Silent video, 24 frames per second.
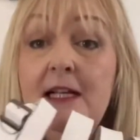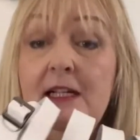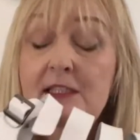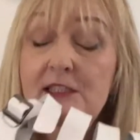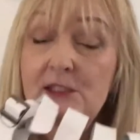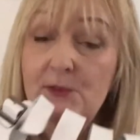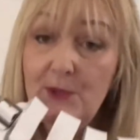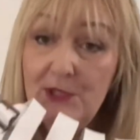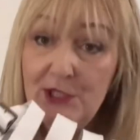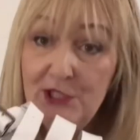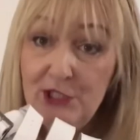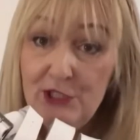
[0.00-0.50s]

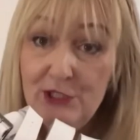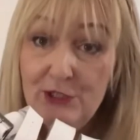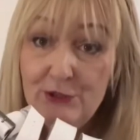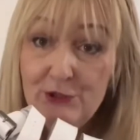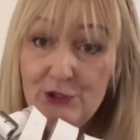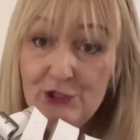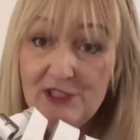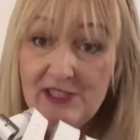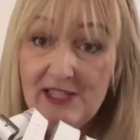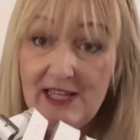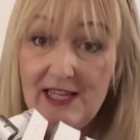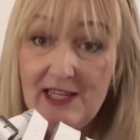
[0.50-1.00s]
so a
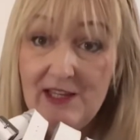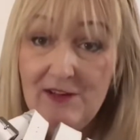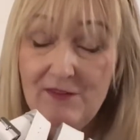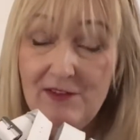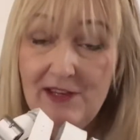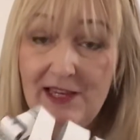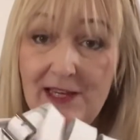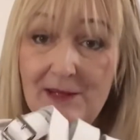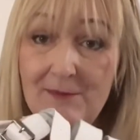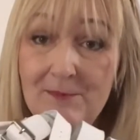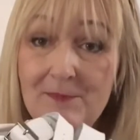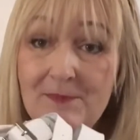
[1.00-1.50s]
huge
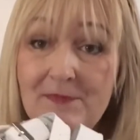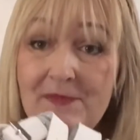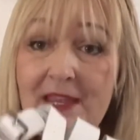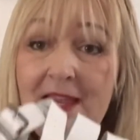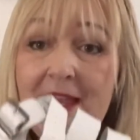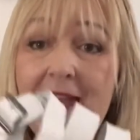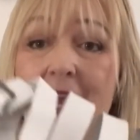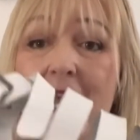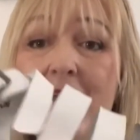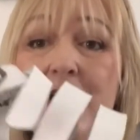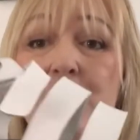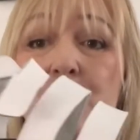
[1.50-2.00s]
saving,
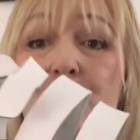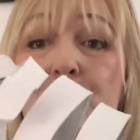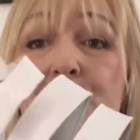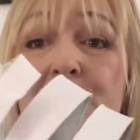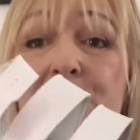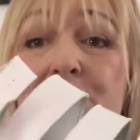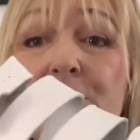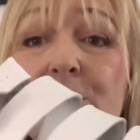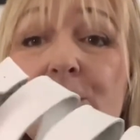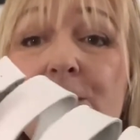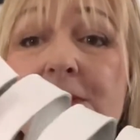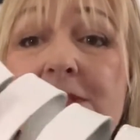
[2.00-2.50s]
and you
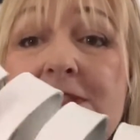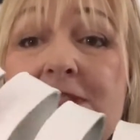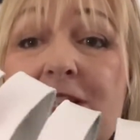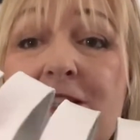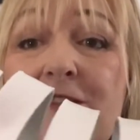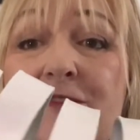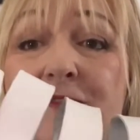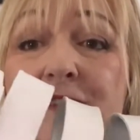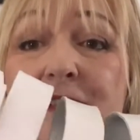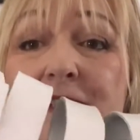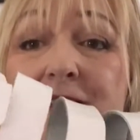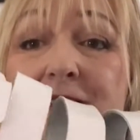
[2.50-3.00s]
wouldn't know the
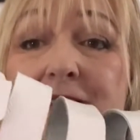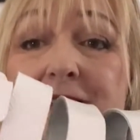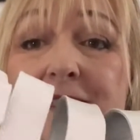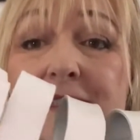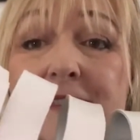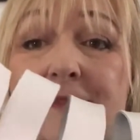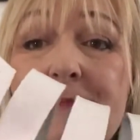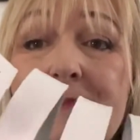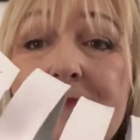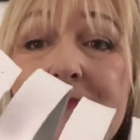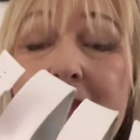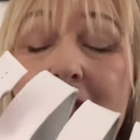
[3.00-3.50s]

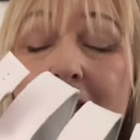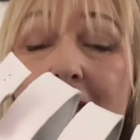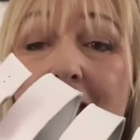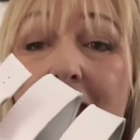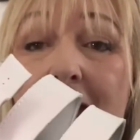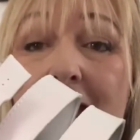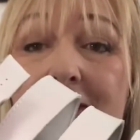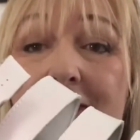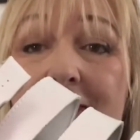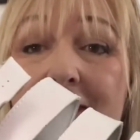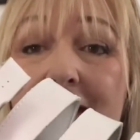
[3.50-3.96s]
difference, and